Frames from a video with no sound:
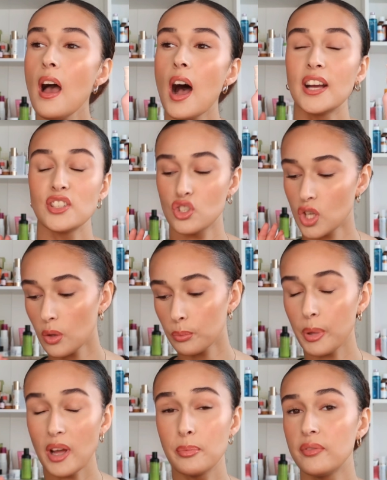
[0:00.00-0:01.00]
I
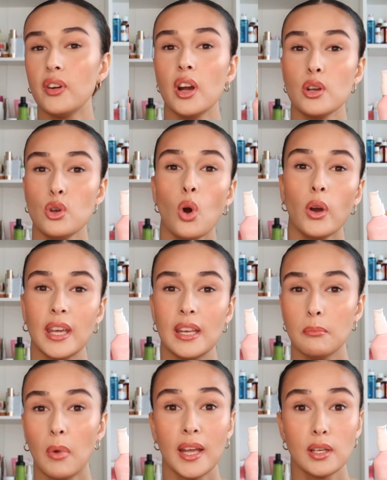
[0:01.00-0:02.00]
prefer it not
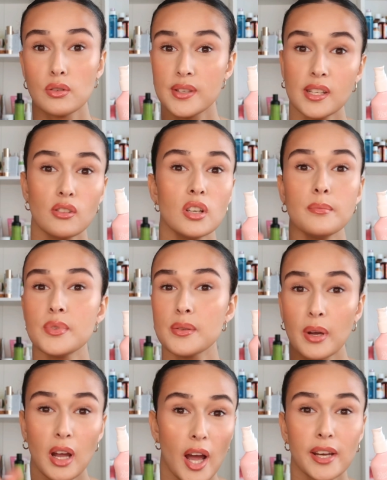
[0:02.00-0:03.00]
in my serums,
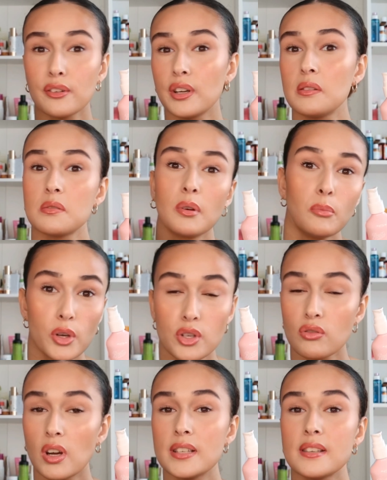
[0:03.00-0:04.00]
my eye creams, my
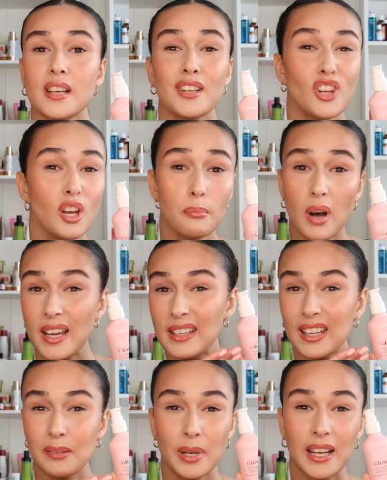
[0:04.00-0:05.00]
moisturizers. I don't mind
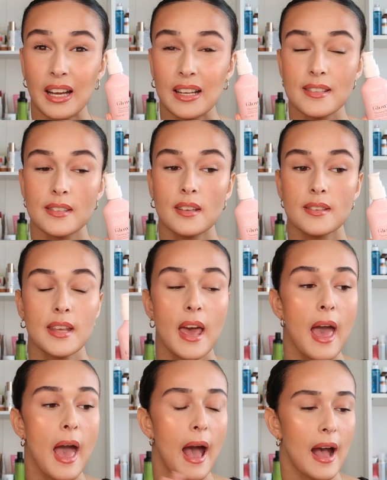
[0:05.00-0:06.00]
it in my cleansers.
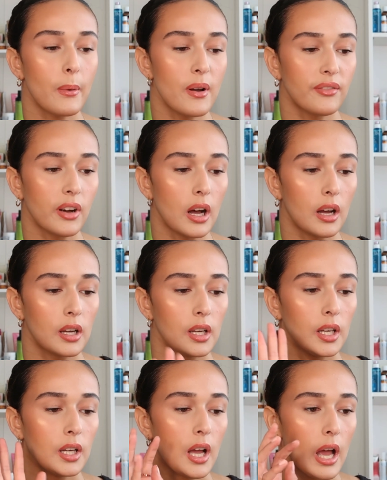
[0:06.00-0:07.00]
However,
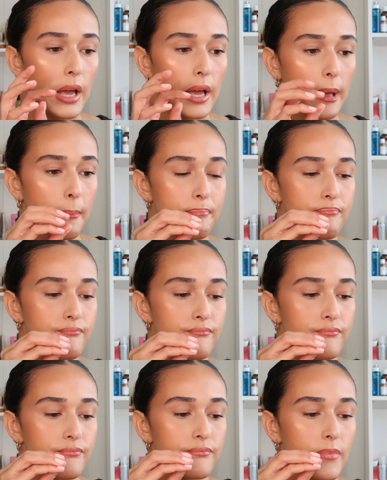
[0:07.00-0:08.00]

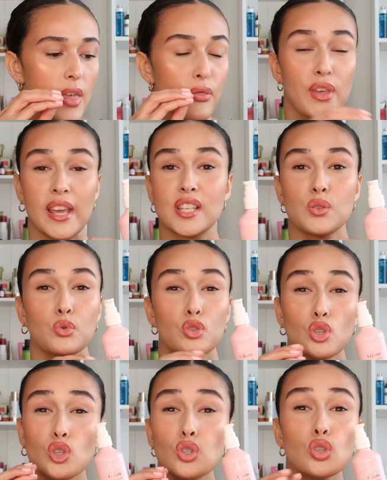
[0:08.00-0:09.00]
this was
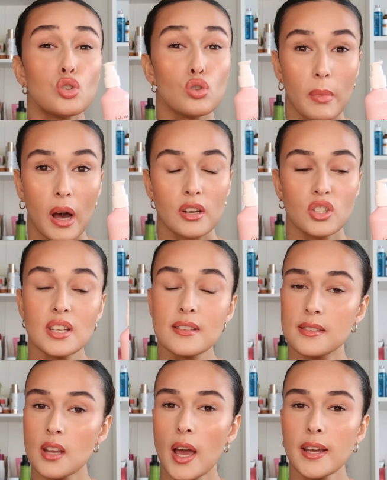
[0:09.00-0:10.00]
just too much.
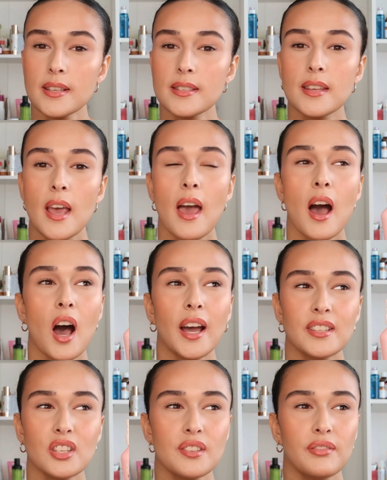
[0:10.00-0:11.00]
It's nice. I
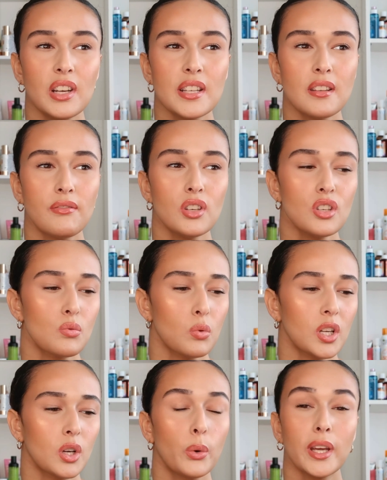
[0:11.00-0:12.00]
just feel as if you just
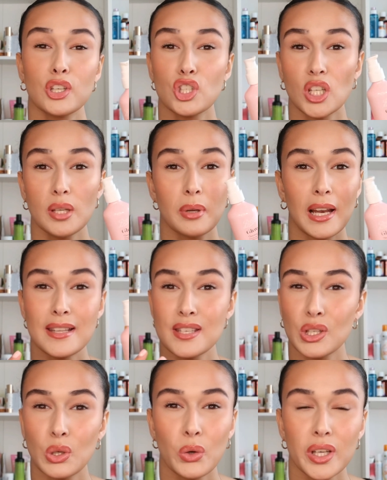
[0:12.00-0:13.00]
want a quick, cheap
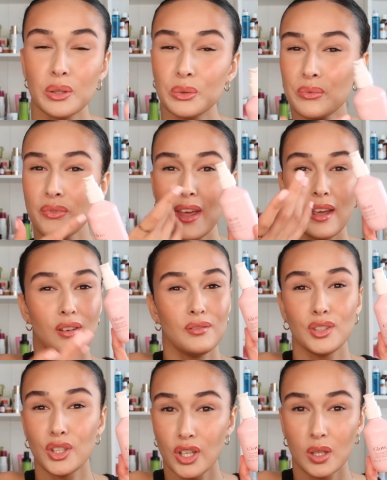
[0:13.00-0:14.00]
cleansing oil,
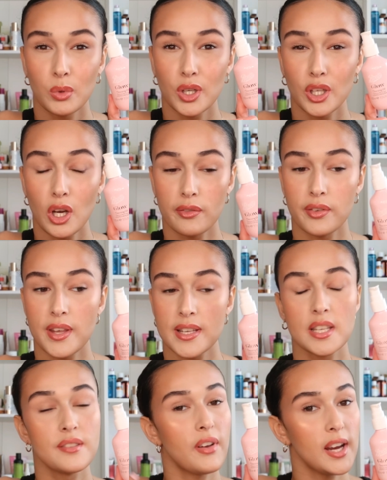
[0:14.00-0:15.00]
then you're going to want to go for this.
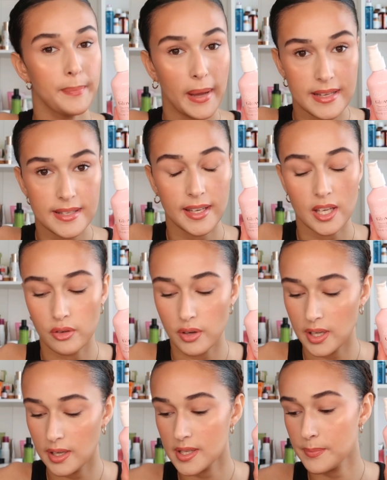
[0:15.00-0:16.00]
It's very basic
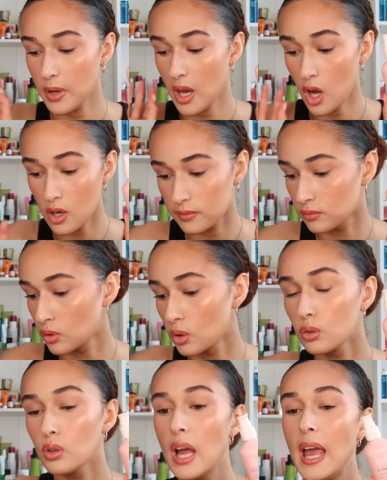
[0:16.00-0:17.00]
ingredients, but
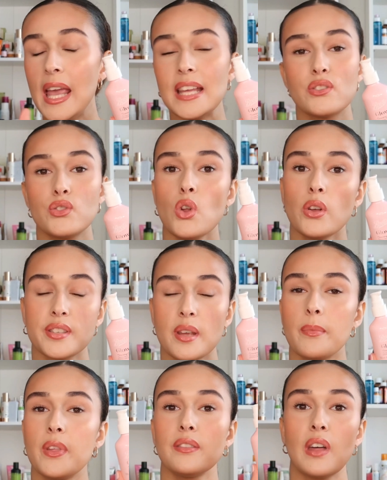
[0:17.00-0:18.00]
overall, it's not
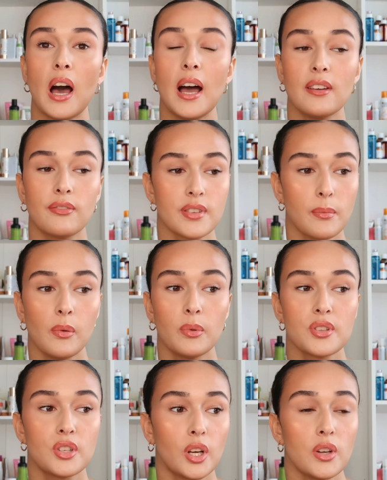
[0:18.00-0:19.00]
something that if someone
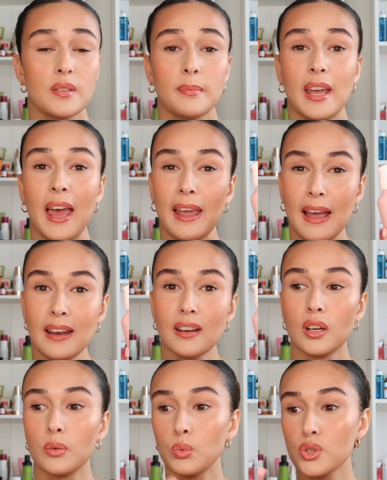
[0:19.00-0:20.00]
was to go to me, hey
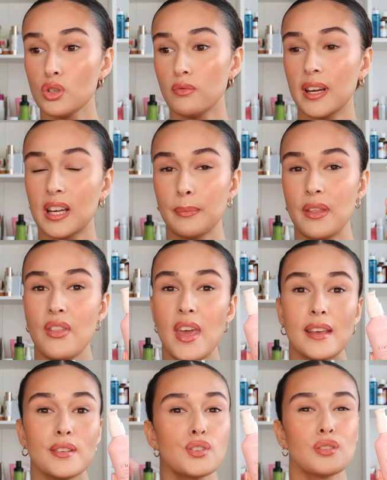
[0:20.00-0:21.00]
Hannah, would you recommend
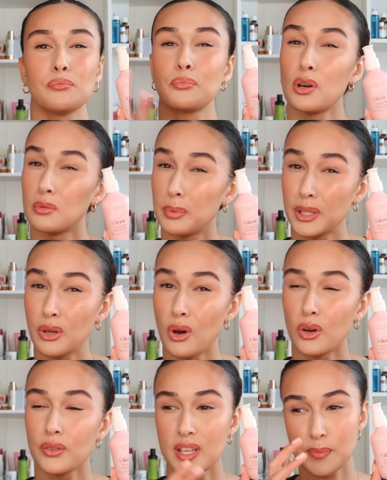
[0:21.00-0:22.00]
this? Probably
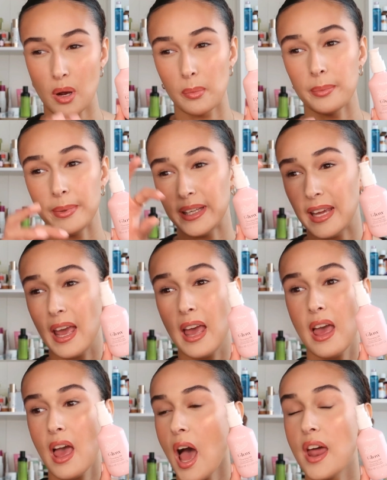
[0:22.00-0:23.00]
not. There's probably
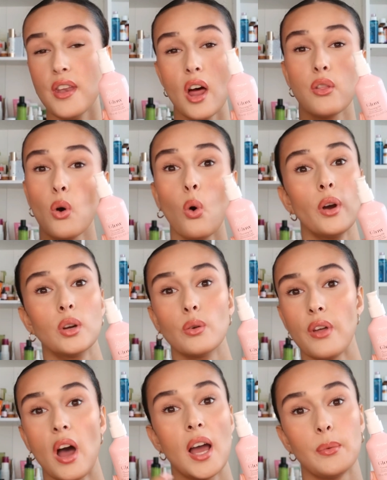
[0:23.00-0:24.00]
another oil
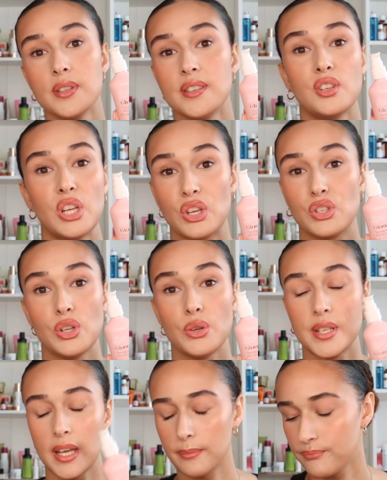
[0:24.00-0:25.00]
that I would suggest
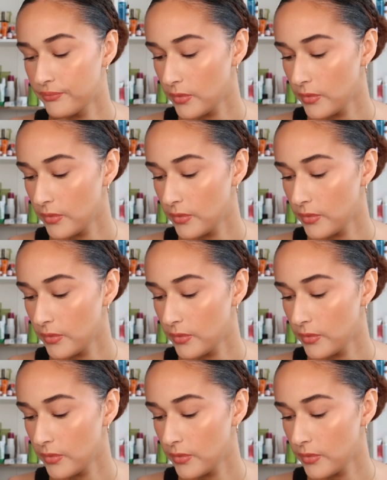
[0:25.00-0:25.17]
using.